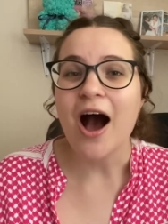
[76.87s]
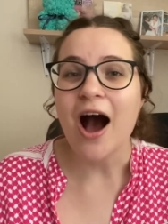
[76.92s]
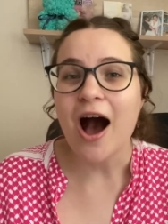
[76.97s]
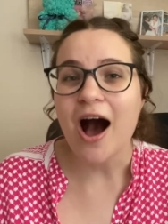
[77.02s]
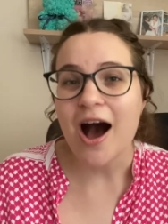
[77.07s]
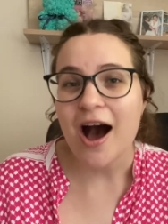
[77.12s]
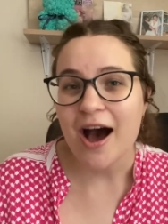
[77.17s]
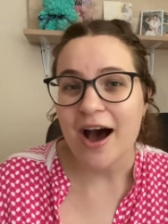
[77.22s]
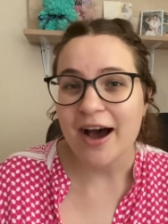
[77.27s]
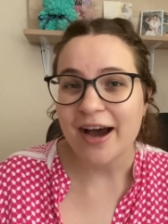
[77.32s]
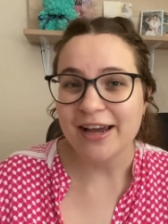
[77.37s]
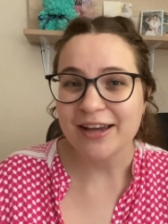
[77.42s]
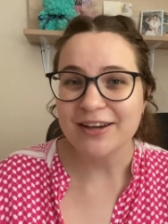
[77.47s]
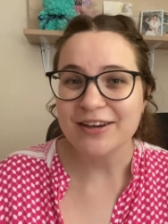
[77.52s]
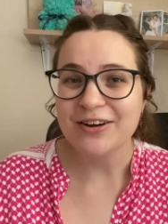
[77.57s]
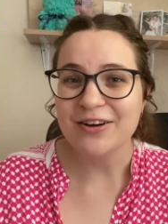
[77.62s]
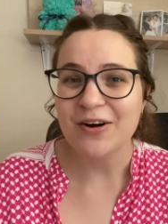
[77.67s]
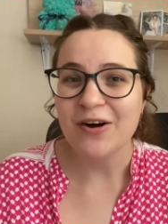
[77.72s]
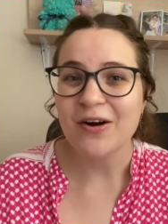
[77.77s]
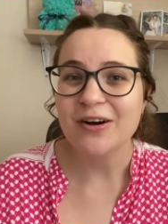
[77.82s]
I
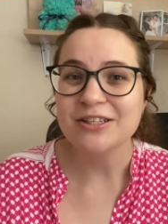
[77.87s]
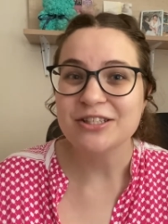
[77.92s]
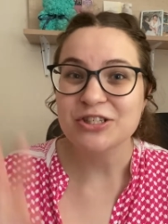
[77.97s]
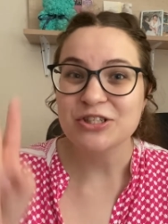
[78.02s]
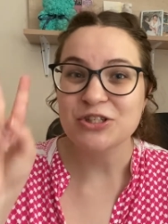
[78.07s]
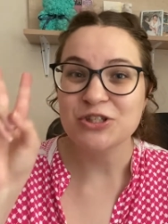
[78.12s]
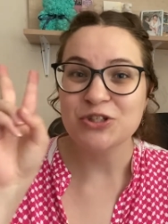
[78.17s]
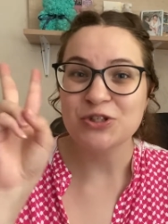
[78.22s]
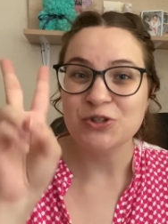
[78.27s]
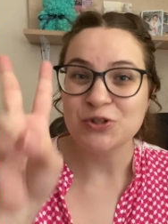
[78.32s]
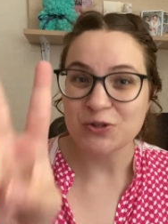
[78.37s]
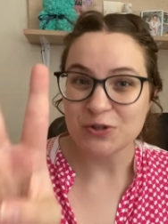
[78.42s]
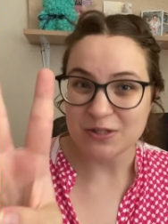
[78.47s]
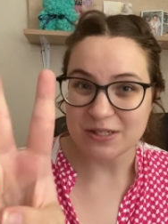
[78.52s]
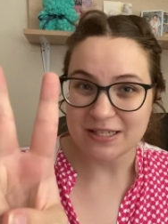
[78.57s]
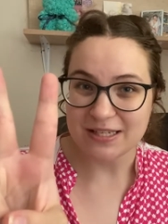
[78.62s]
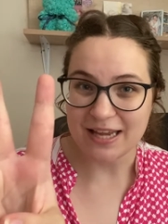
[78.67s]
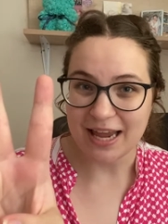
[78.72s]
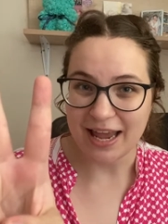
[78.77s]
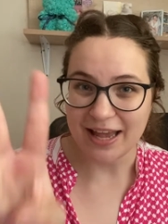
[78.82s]
got two
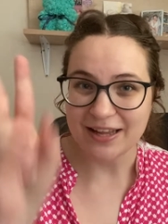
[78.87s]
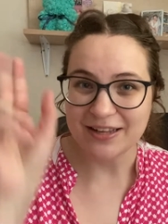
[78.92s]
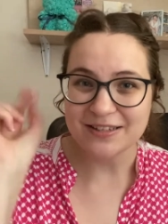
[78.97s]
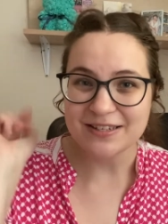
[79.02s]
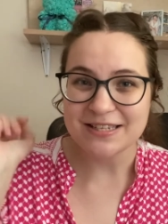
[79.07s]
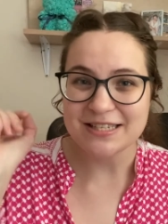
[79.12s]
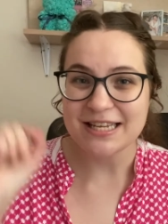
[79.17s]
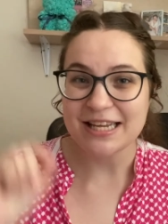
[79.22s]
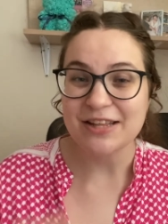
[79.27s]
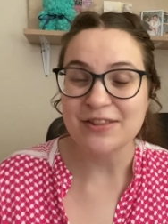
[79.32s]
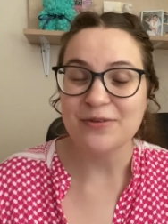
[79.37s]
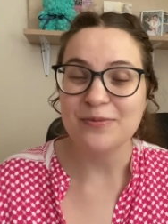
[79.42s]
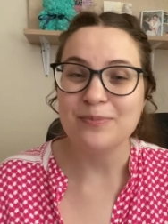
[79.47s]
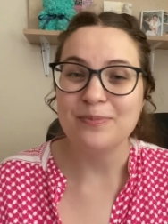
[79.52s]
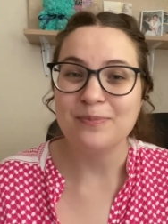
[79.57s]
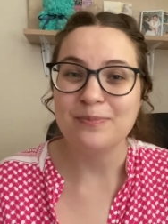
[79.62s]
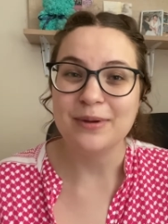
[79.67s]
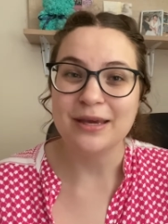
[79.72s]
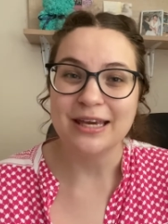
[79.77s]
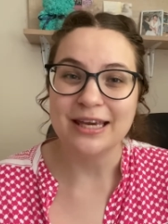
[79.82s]
sales in the
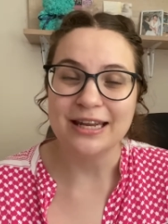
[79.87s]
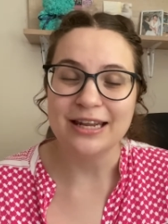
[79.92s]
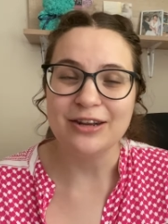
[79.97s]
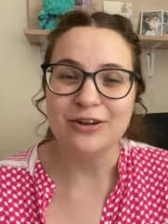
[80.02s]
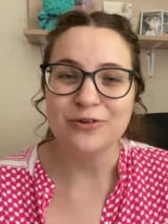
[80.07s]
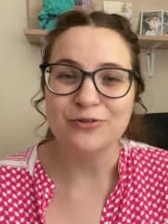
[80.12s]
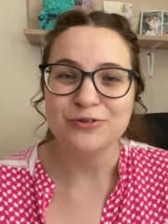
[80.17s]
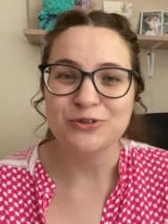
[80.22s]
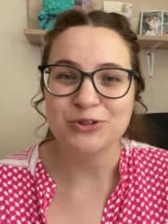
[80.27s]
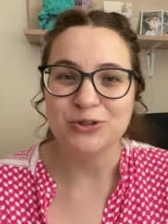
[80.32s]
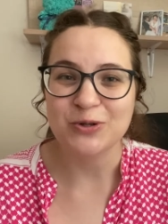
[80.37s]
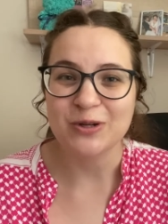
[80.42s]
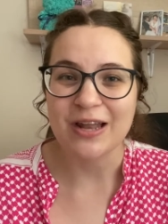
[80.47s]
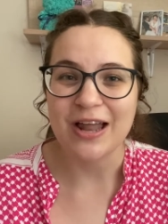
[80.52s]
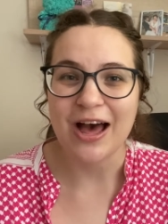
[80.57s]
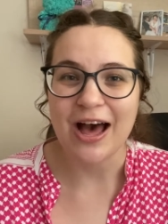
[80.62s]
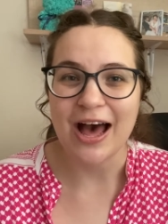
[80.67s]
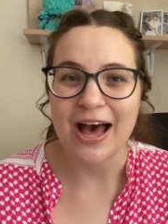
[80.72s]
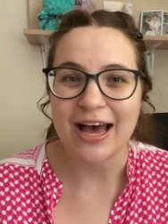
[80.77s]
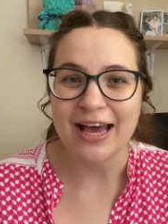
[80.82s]
beginning of
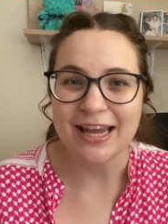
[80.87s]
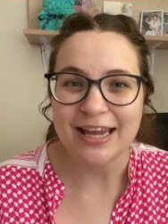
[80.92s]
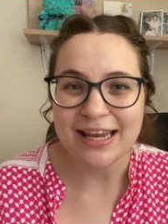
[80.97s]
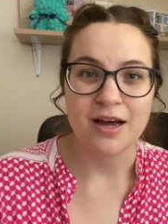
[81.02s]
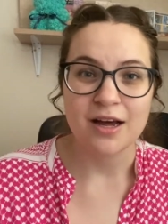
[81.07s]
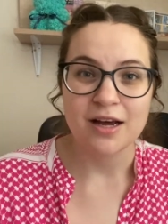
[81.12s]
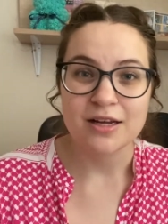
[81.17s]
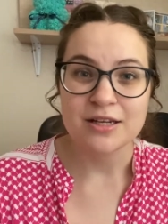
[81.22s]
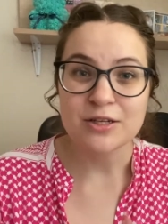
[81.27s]
July.